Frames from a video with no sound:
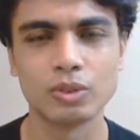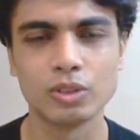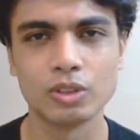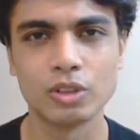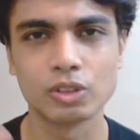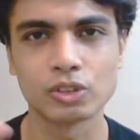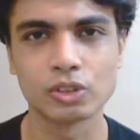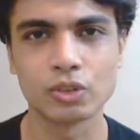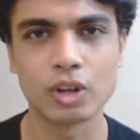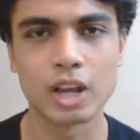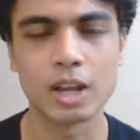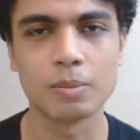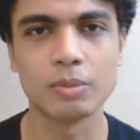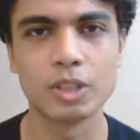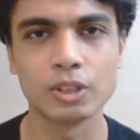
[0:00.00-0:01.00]

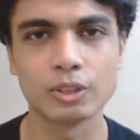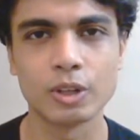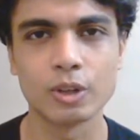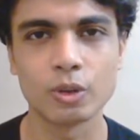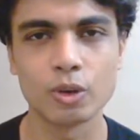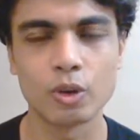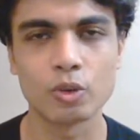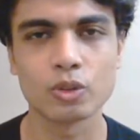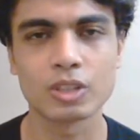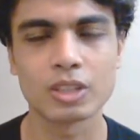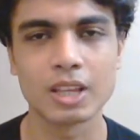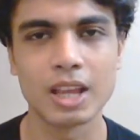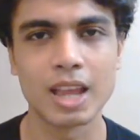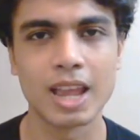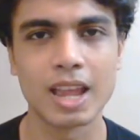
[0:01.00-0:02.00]
describe these
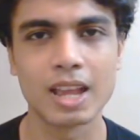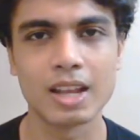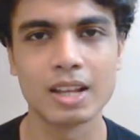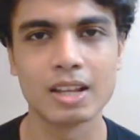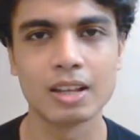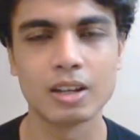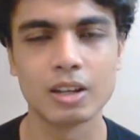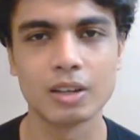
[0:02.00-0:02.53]
logos, and